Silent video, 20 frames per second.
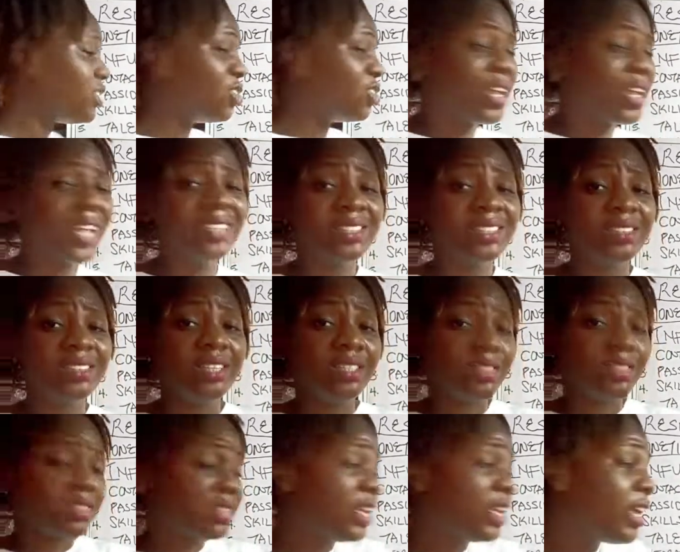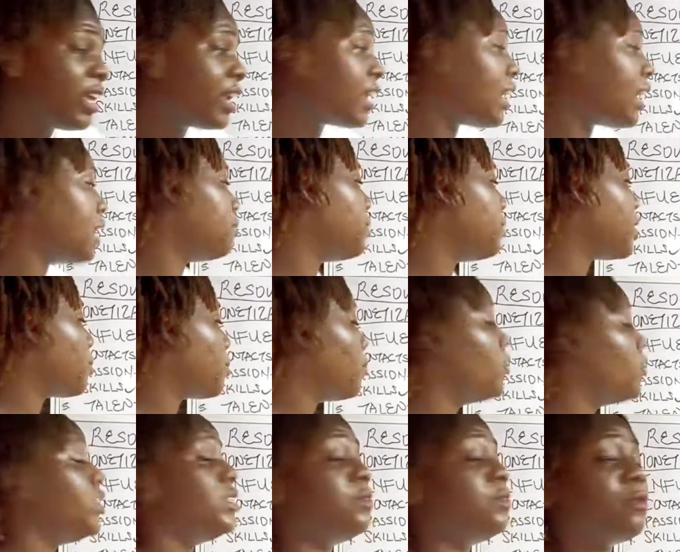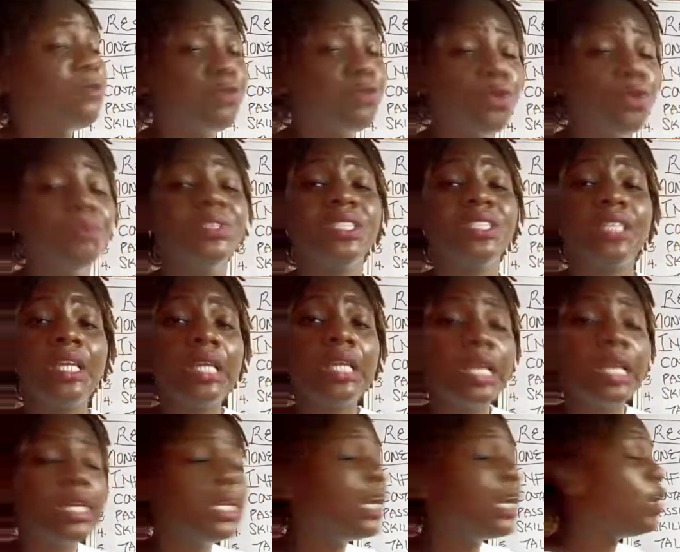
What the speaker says: You can sing and make money from singing.